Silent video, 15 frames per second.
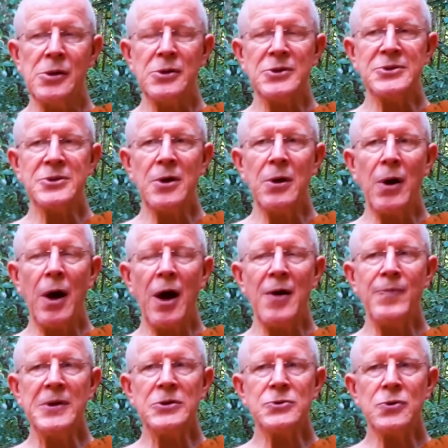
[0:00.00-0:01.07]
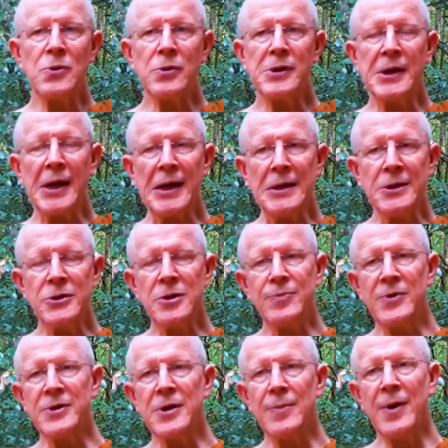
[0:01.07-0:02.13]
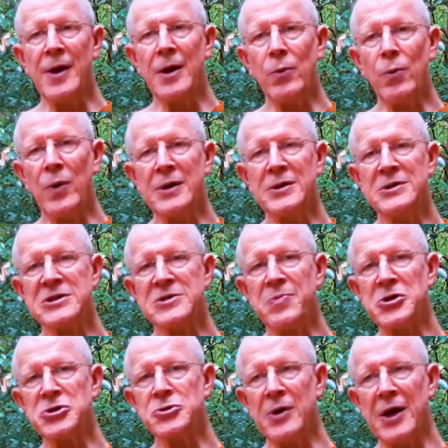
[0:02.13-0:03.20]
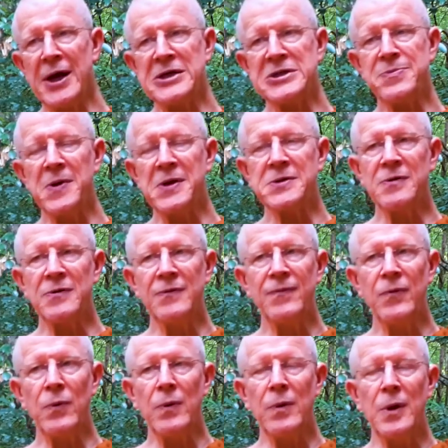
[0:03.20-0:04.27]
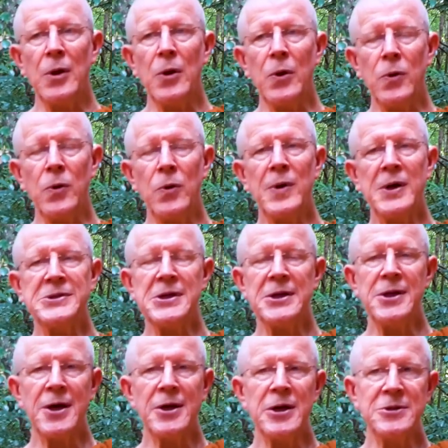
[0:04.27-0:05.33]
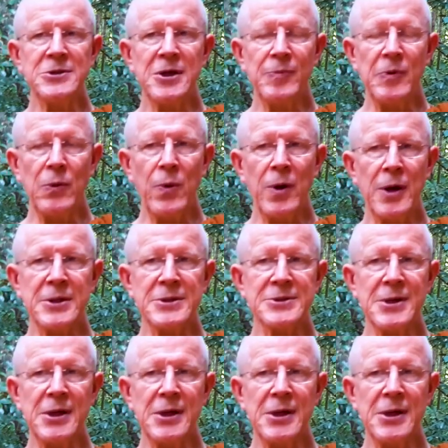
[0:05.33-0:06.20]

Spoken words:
So I've been talking a little bit about one special aspect of who Bhante Gnanadeepa was.